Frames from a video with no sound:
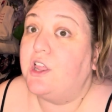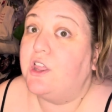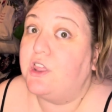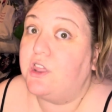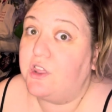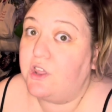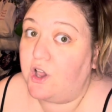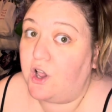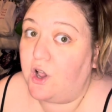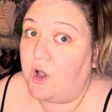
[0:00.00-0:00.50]

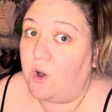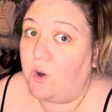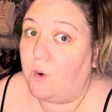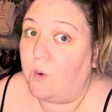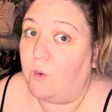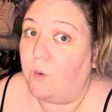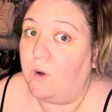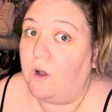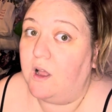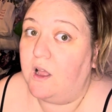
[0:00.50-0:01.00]

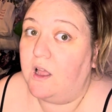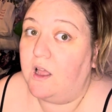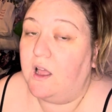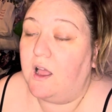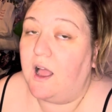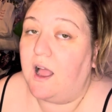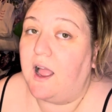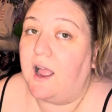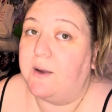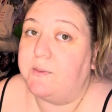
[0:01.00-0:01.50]
Though,
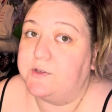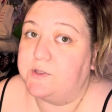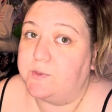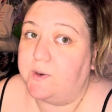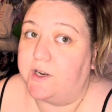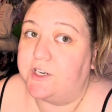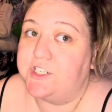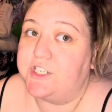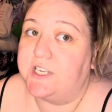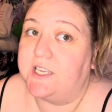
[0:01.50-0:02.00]
I was
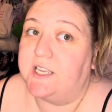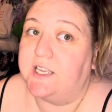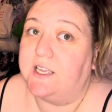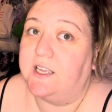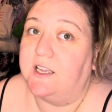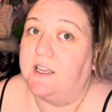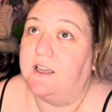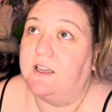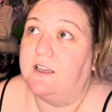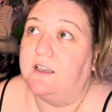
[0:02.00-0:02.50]

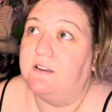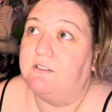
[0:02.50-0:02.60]
watching